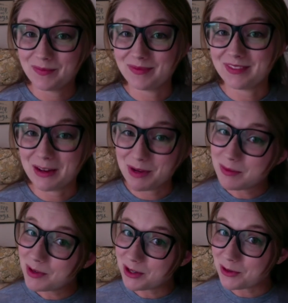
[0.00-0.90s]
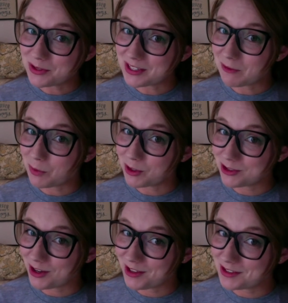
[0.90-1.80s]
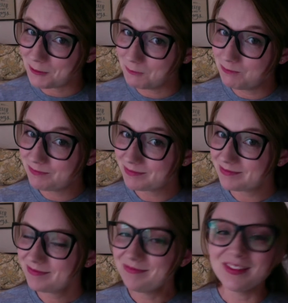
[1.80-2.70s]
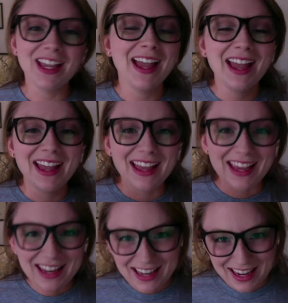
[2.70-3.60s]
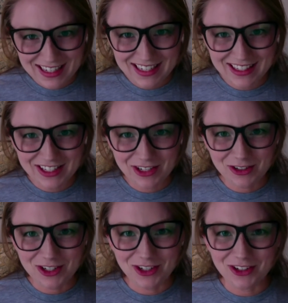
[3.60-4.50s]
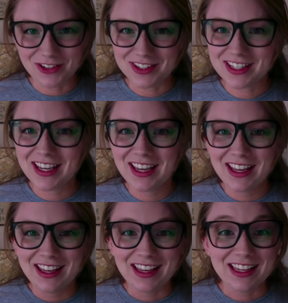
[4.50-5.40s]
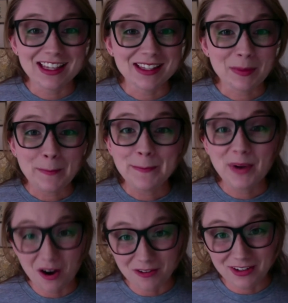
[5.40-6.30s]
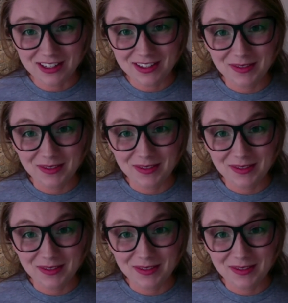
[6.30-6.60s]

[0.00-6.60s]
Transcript: That'd be a pretty cool self-portrait also. Any idea that you choose is perfect.